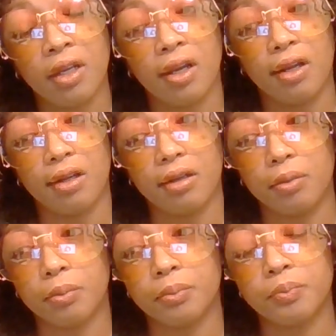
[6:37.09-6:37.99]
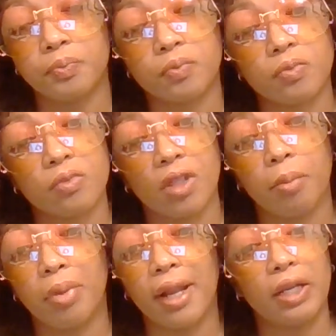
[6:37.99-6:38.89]
Um,
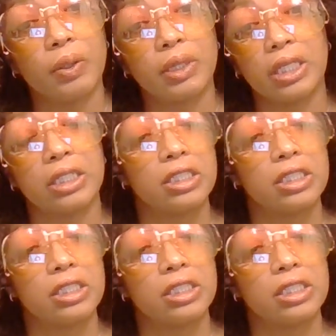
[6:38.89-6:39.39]
but I don't think